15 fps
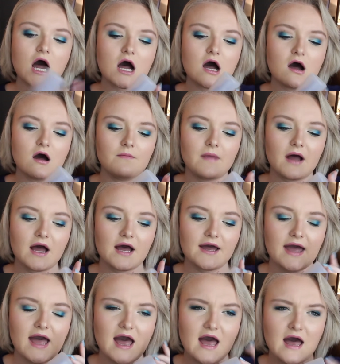Um,
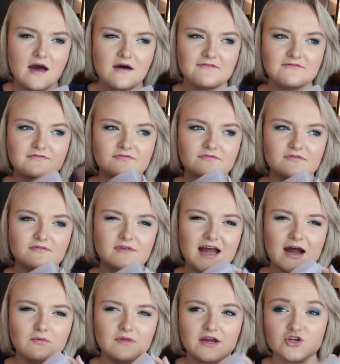I have
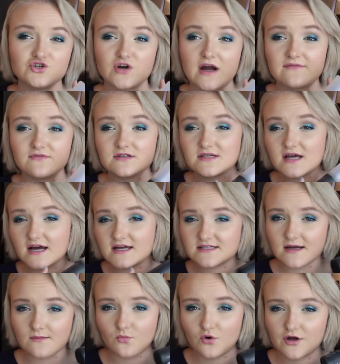now like a travel size
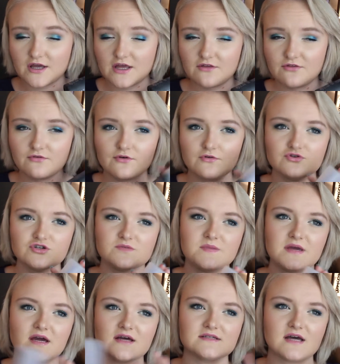I'm working through just
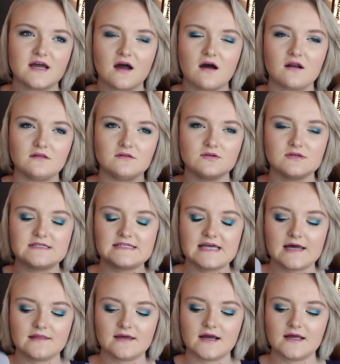because I got a little
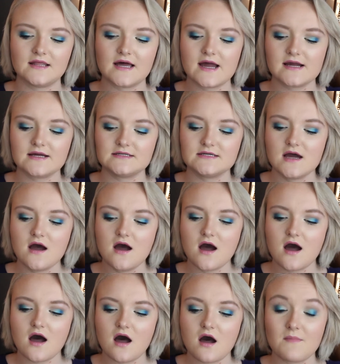set that I liked.
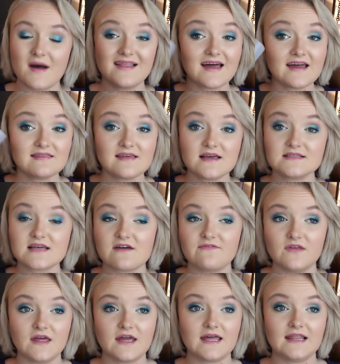Um, I like this. I
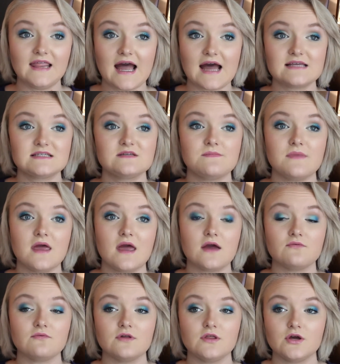feel like it lasts me
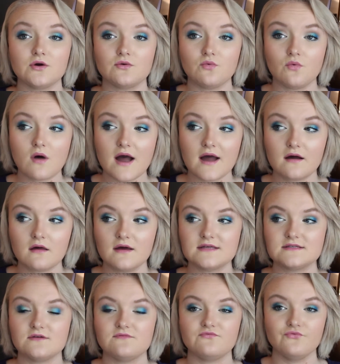a really good while.
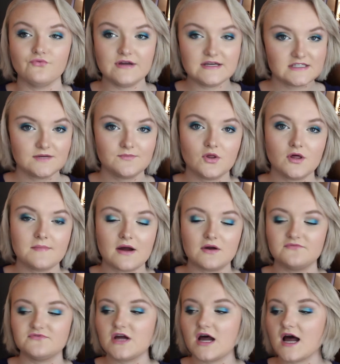It's a reasonable
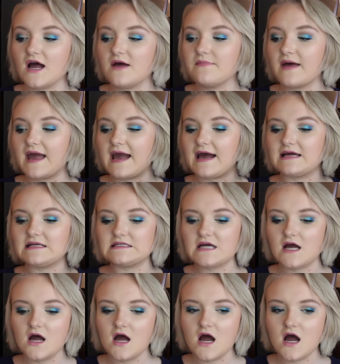amount of time and